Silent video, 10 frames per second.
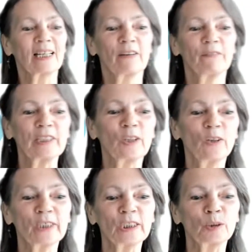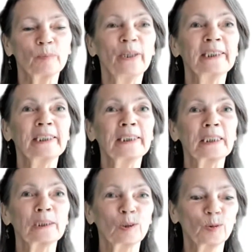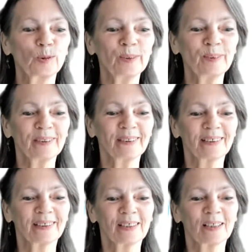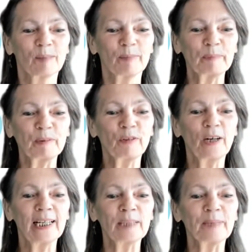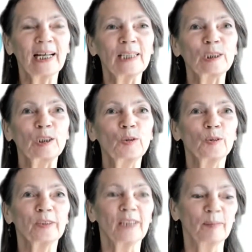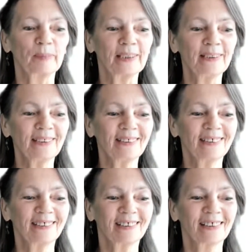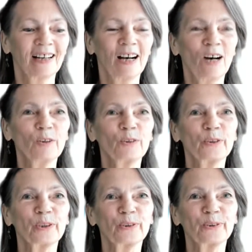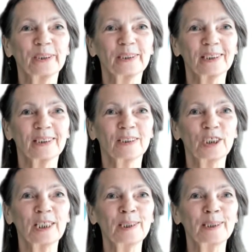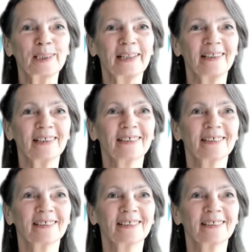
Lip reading: We'll go into more details soon. But before, let me ask you, Nabil, how do you do it in Chen-Style?